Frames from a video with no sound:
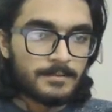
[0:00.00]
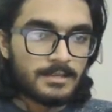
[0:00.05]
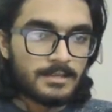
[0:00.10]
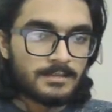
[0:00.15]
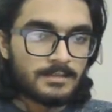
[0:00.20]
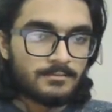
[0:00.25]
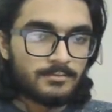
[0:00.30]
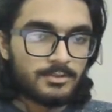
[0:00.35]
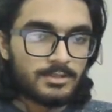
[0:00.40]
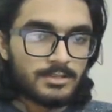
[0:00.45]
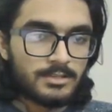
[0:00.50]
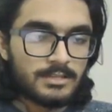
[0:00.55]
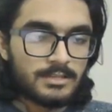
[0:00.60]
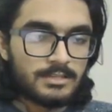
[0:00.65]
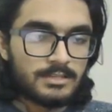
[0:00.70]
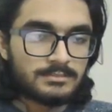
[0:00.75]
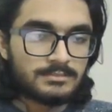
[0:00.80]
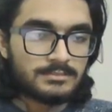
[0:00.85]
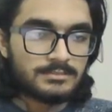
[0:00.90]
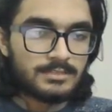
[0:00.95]
Like we
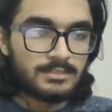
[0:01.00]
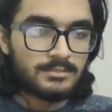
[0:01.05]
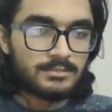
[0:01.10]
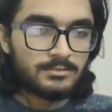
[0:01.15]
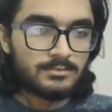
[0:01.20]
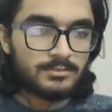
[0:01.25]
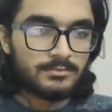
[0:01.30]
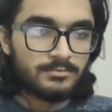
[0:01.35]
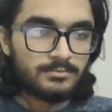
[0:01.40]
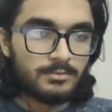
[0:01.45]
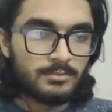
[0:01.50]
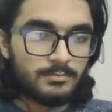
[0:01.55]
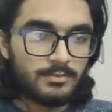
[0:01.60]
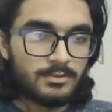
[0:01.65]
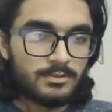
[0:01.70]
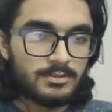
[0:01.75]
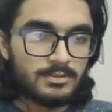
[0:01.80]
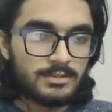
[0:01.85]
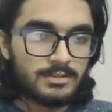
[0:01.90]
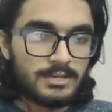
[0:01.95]
can set to the full border,